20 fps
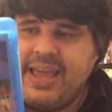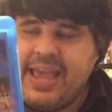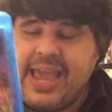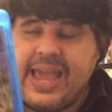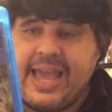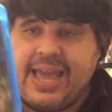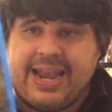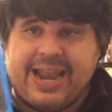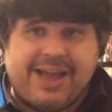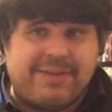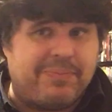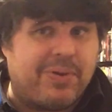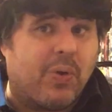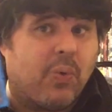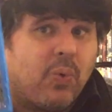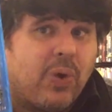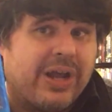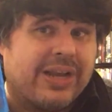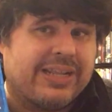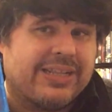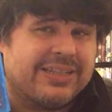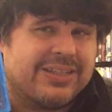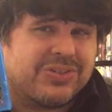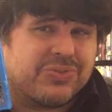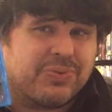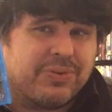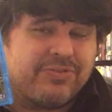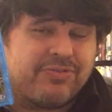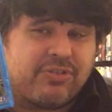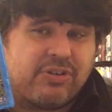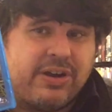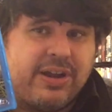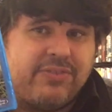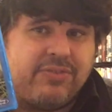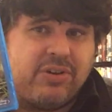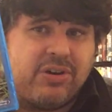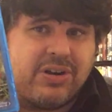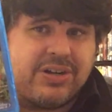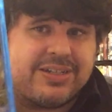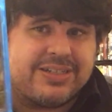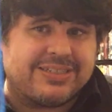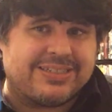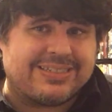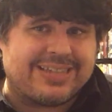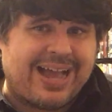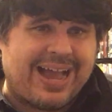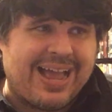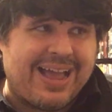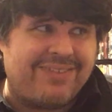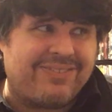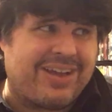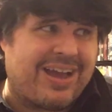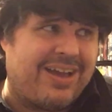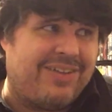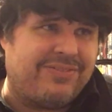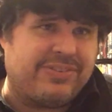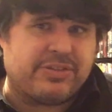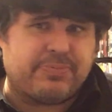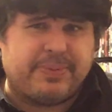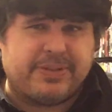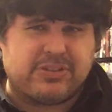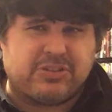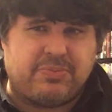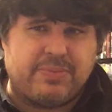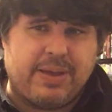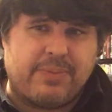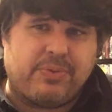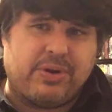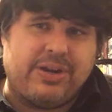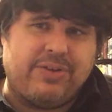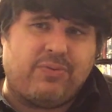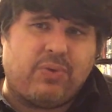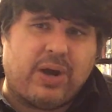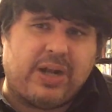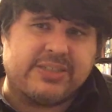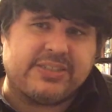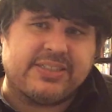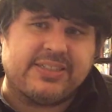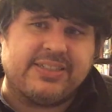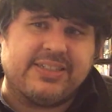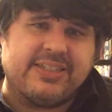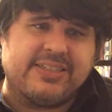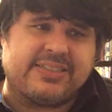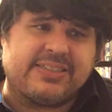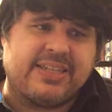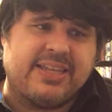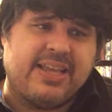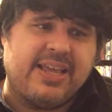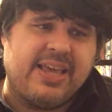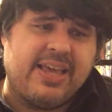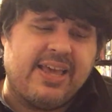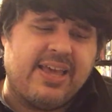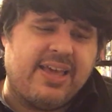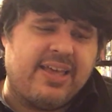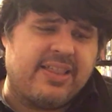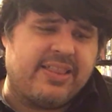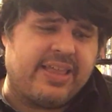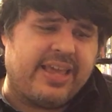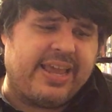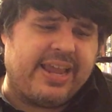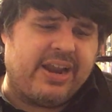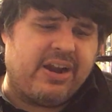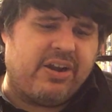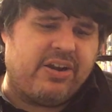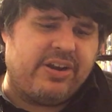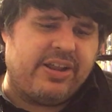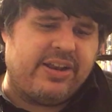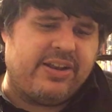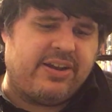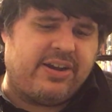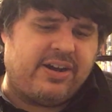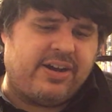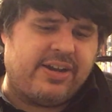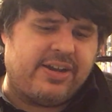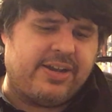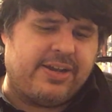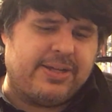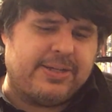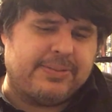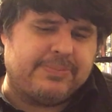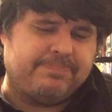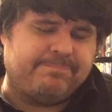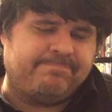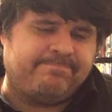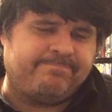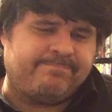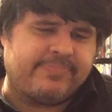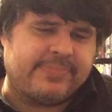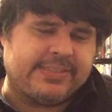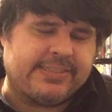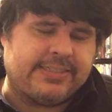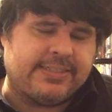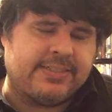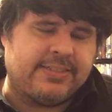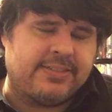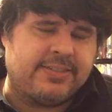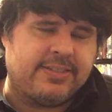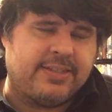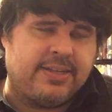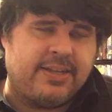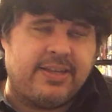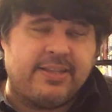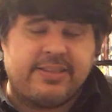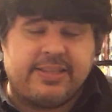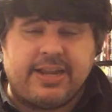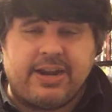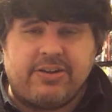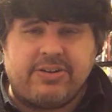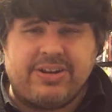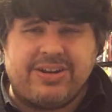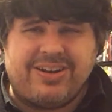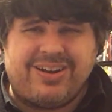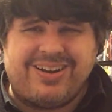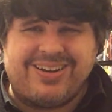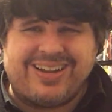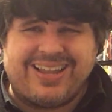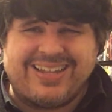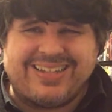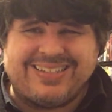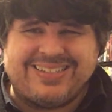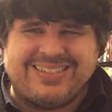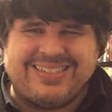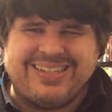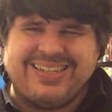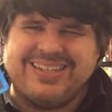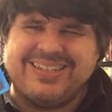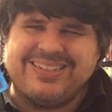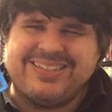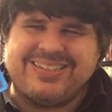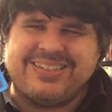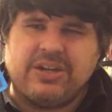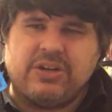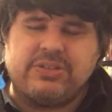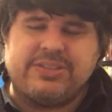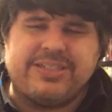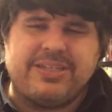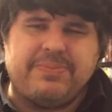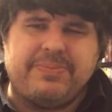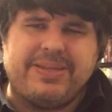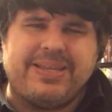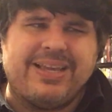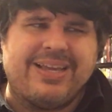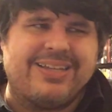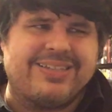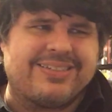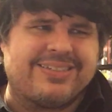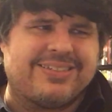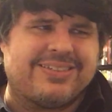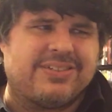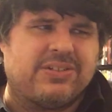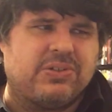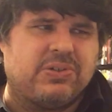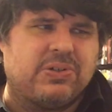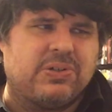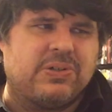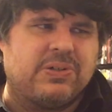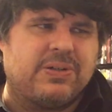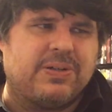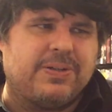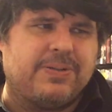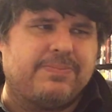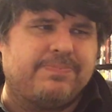And I've been wanting this one forever because I have kind of a special memory of watching this. They aired it on like TNT or TBS or